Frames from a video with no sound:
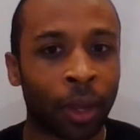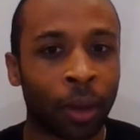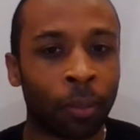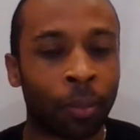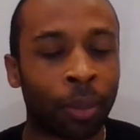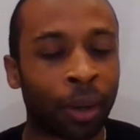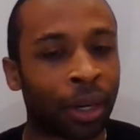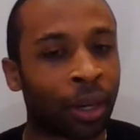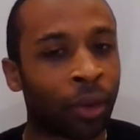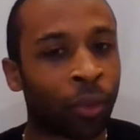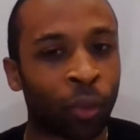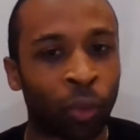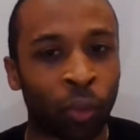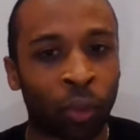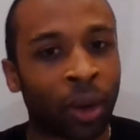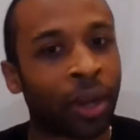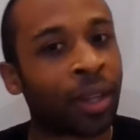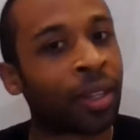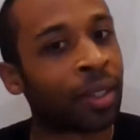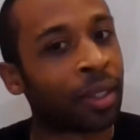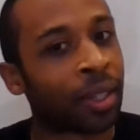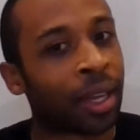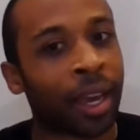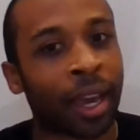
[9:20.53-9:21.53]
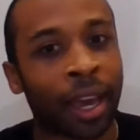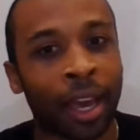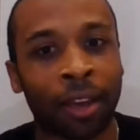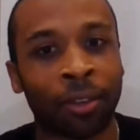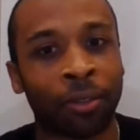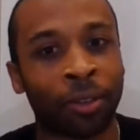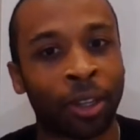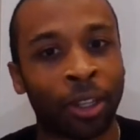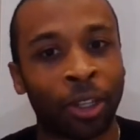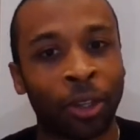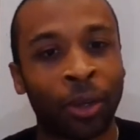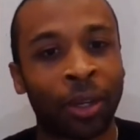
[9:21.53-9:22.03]
but it wasn't
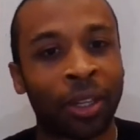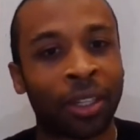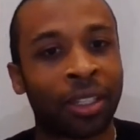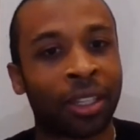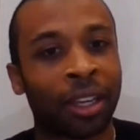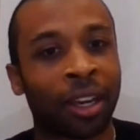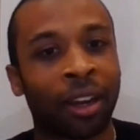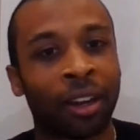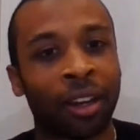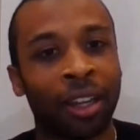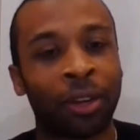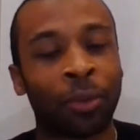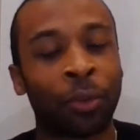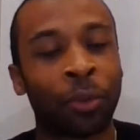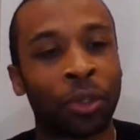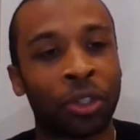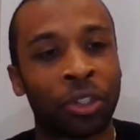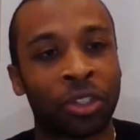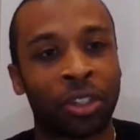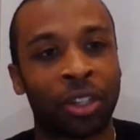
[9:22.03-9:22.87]
heavy. You could tell it was